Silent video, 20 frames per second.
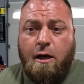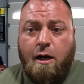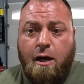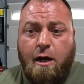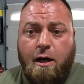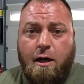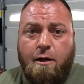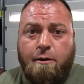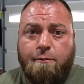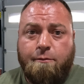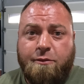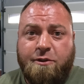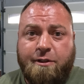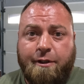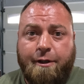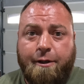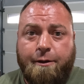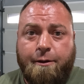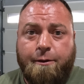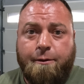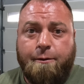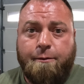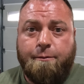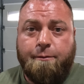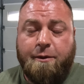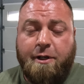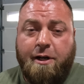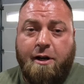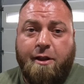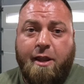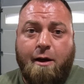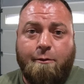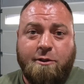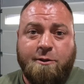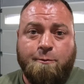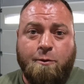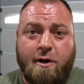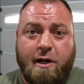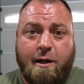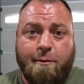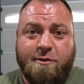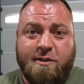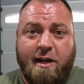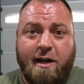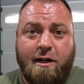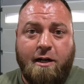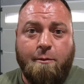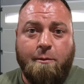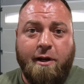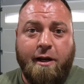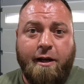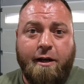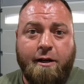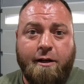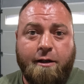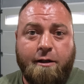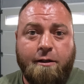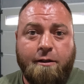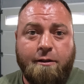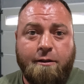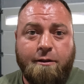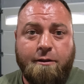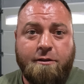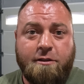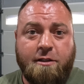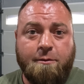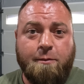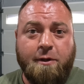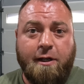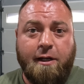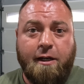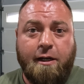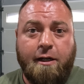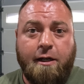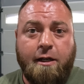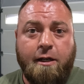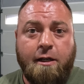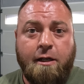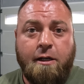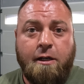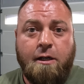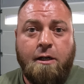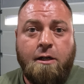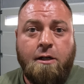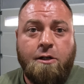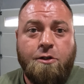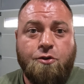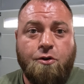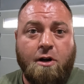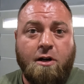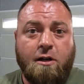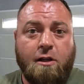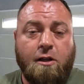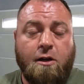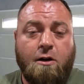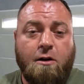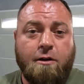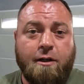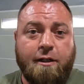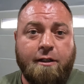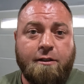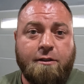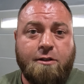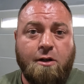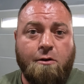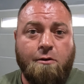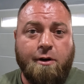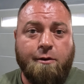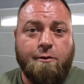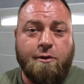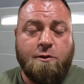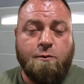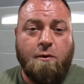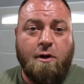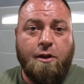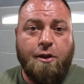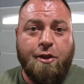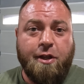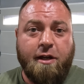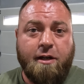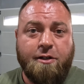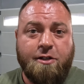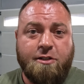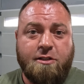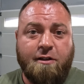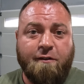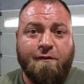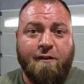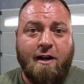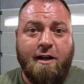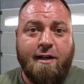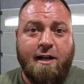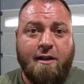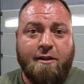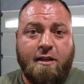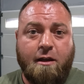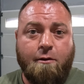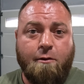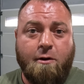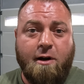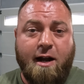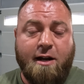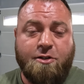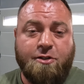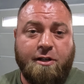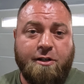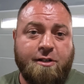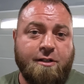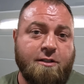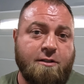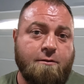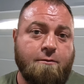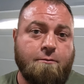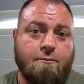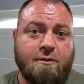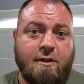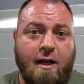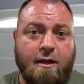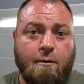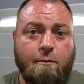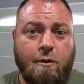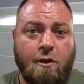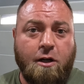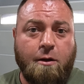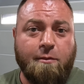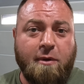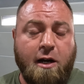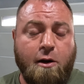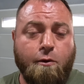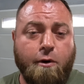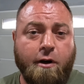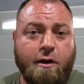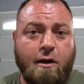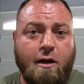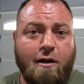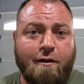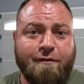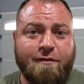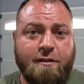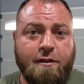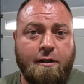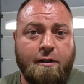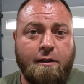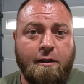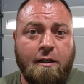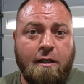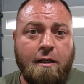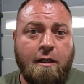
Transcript: Um, so, you know, that was pretty upsetting to me to to be drug along and told it was one thing just to find out they were actually just kind of blowing my work off to